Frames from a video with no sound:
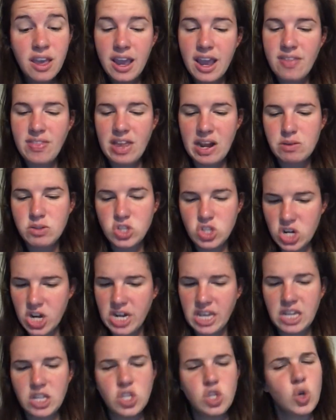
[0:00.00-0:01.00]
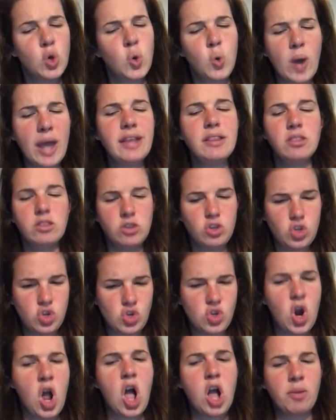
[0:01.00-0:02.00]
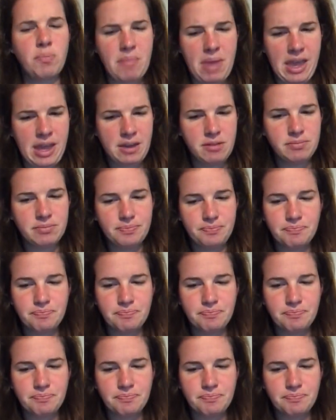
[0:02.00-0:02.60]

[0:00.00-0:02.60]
and that I was turning into quite the strong man.